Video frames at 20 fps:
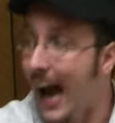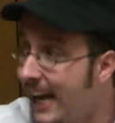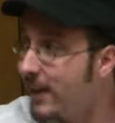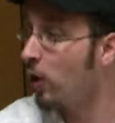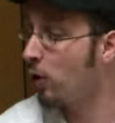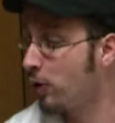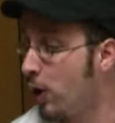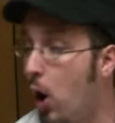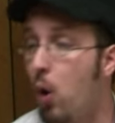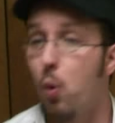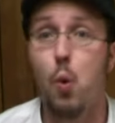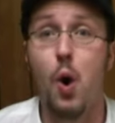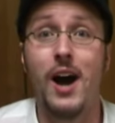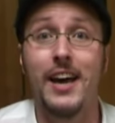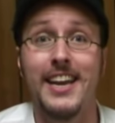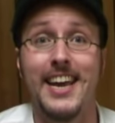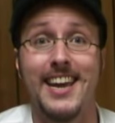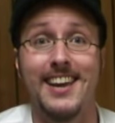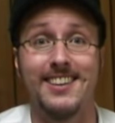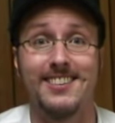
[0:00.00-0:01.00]
I don't know
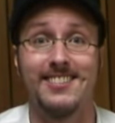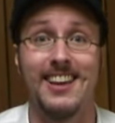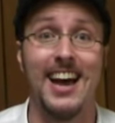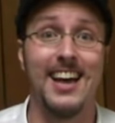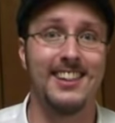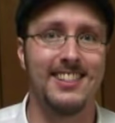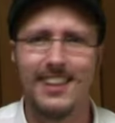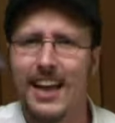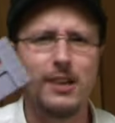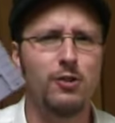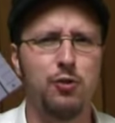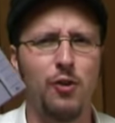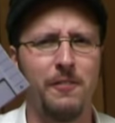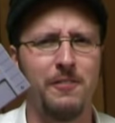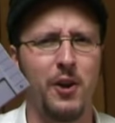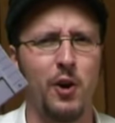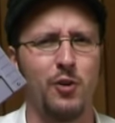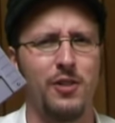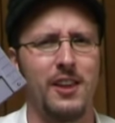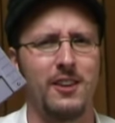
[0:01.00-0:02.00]
what is! Let's
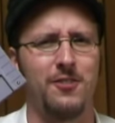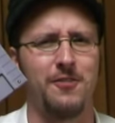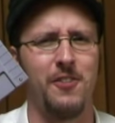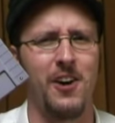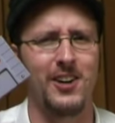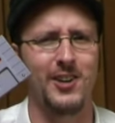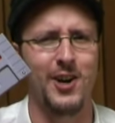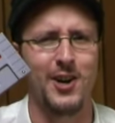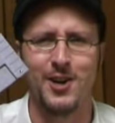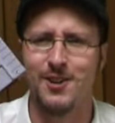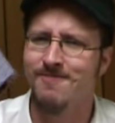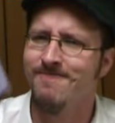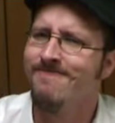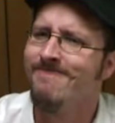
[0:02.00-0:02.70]
review this fucker!